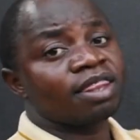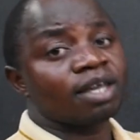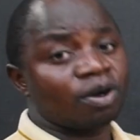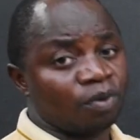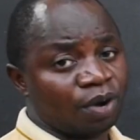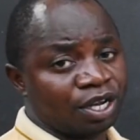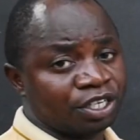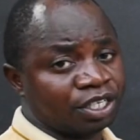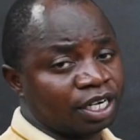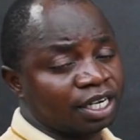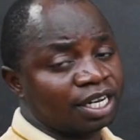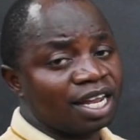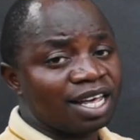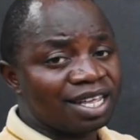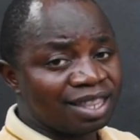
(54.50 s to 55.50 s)
the
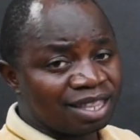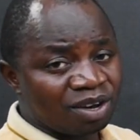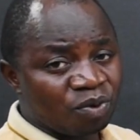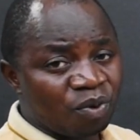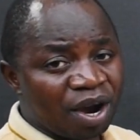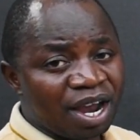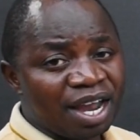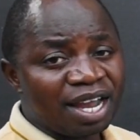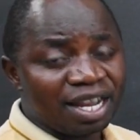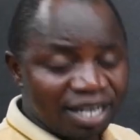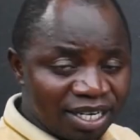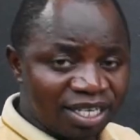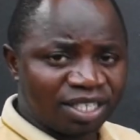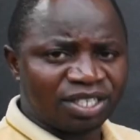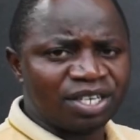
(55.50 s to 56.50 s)
question the way
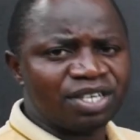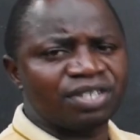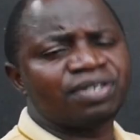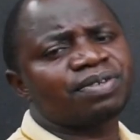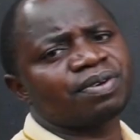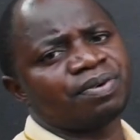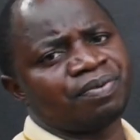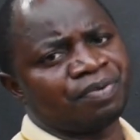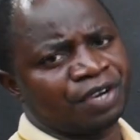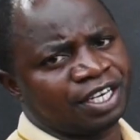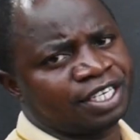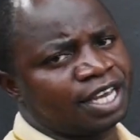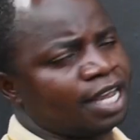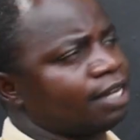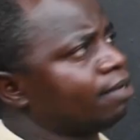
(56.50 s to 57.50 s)
it is
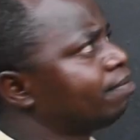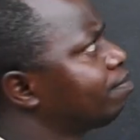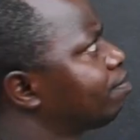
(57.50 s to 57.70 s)
written.